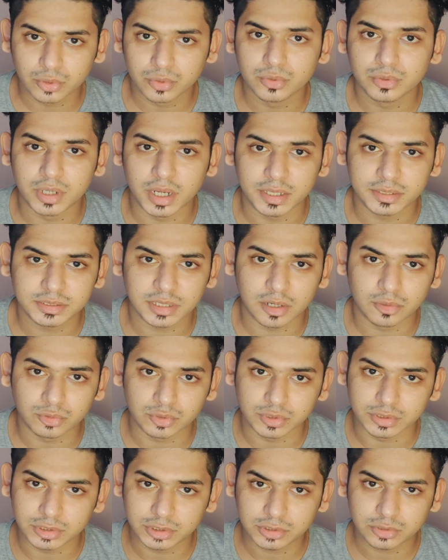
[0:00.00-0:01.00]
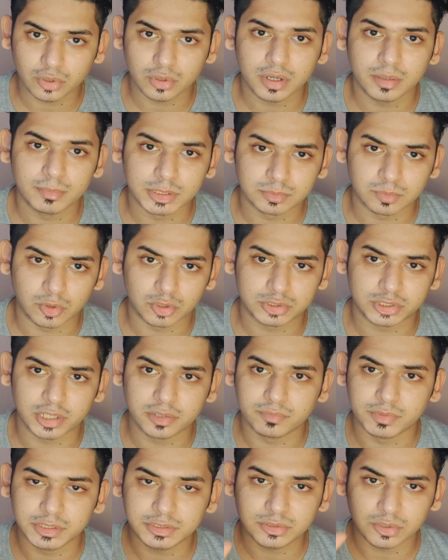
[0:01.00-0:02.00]
to show you guys how to install AmazMod
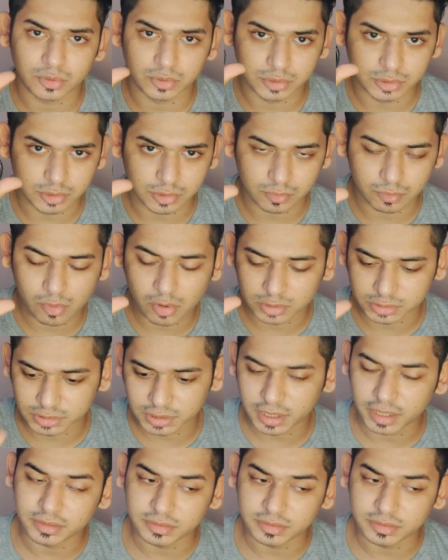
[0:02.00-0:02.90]
service on your watch,